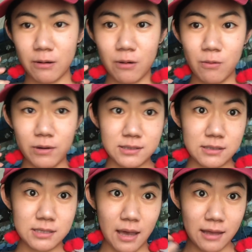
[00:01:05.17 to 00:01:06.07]

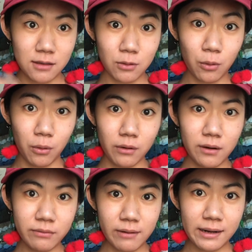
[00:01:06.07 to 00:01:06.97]
what's at the core
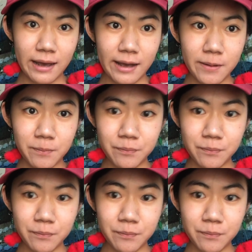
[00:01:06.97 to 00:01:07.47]
of Red Hat.